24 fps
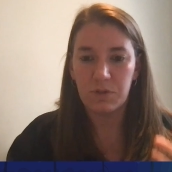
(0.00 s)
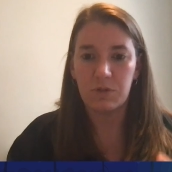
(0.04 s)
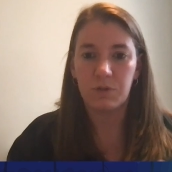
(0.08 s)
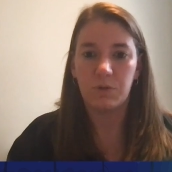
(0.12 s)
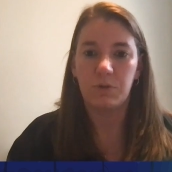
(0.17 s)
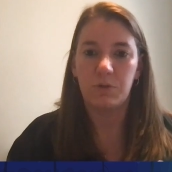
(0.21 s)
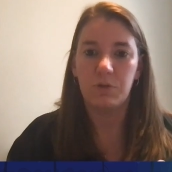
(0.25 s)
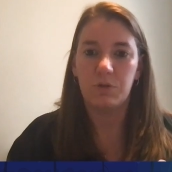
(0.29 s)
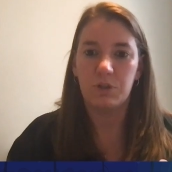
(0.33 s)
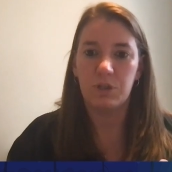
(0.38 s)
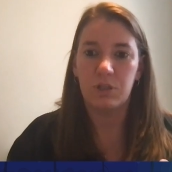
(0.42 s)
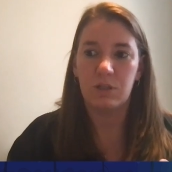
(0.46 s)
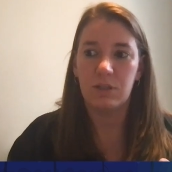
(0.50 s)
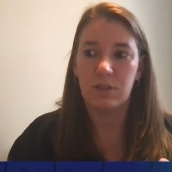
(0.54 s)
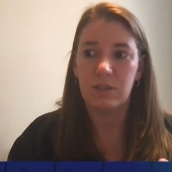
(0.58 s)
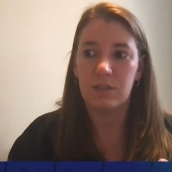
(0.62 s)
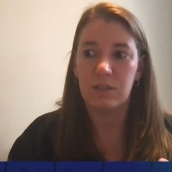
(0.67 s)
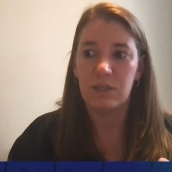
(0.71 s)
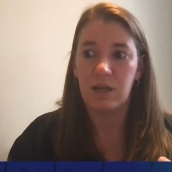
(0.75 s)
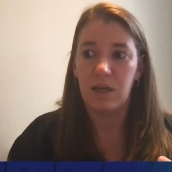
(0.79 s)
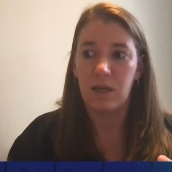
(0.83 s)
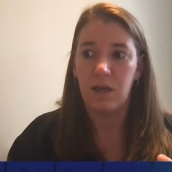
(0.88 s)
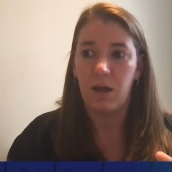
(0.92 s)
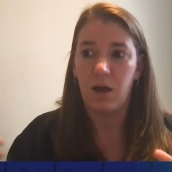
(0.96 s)

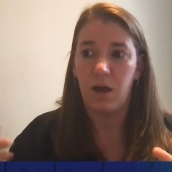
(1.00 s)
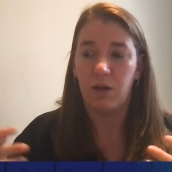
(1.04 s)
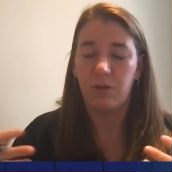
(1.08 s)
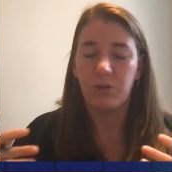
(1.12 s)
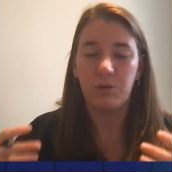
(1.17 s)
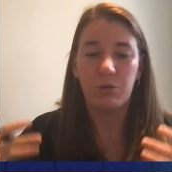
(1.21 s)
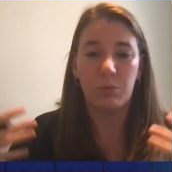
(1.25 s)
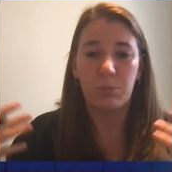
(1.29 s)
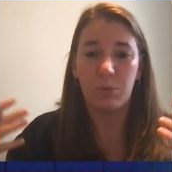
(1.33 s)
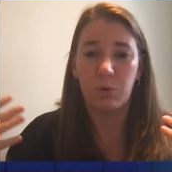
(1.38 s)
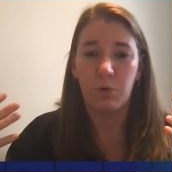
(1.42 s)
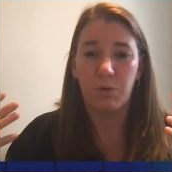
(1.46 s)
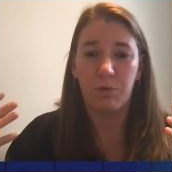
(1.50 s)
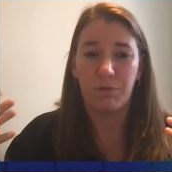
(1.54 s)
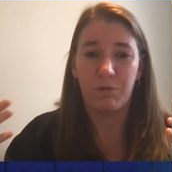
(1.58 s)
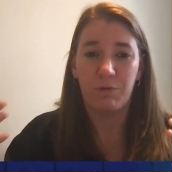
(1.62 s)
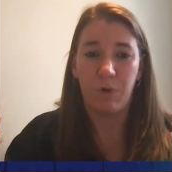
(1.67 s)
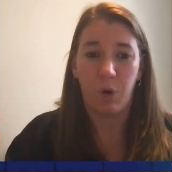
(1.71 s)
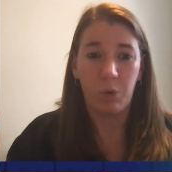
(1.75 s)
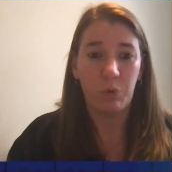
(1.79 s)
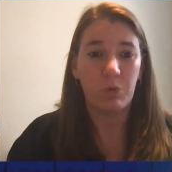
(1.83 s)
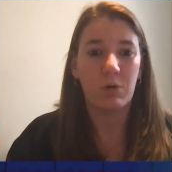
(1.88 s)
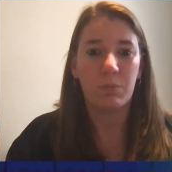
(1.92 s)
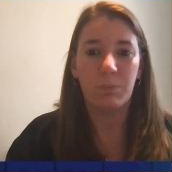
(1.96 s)
solutions, a little more
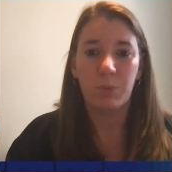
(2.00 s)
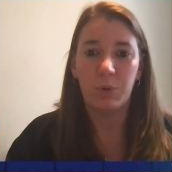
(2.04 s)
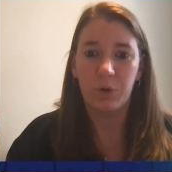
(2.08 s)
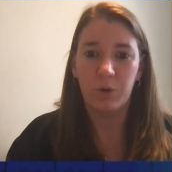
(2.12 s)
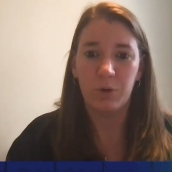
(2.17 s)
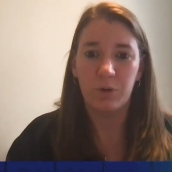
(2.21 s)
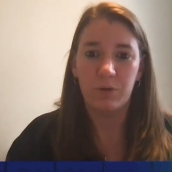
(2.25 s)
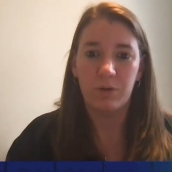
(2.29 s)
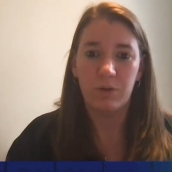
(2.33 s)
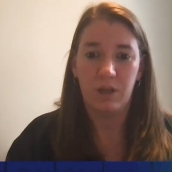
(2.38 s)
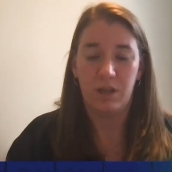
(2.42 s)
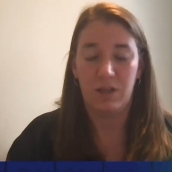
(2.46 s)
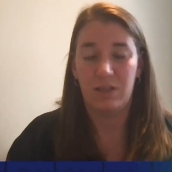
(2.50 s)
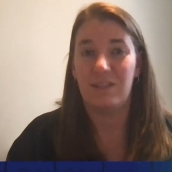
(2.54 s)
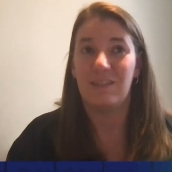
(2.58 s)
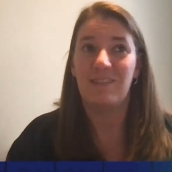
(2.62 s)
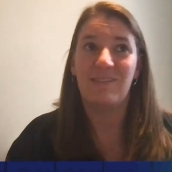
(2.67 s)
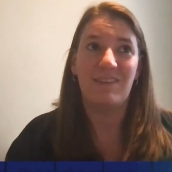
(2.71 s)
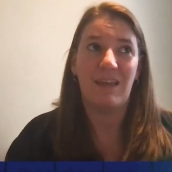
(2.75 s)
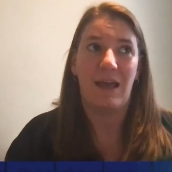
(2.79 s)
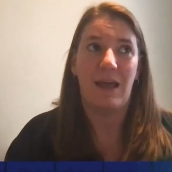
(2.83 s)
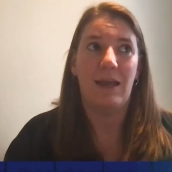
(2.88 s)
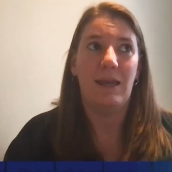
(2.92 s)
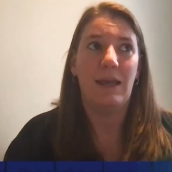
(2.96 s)
vulnerable in
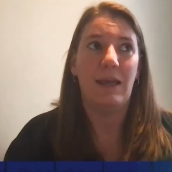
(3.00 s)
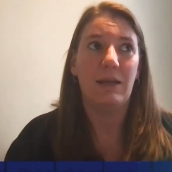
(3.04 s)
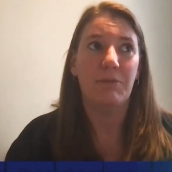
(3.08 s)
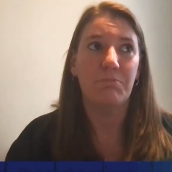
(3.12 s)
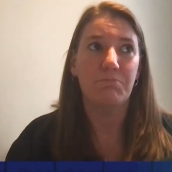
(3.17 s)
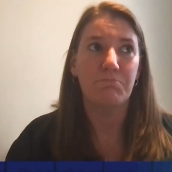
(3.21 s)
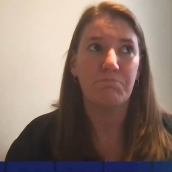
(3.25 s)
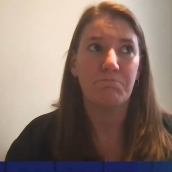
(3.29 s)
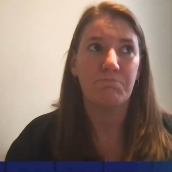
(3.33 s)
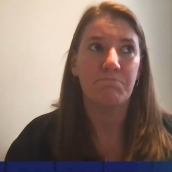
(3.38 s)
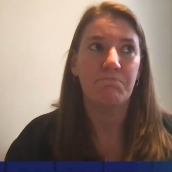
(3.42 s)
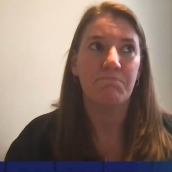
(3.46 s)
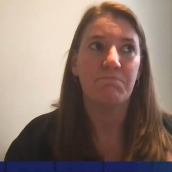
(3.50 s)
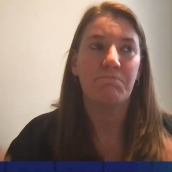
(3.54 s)
saying,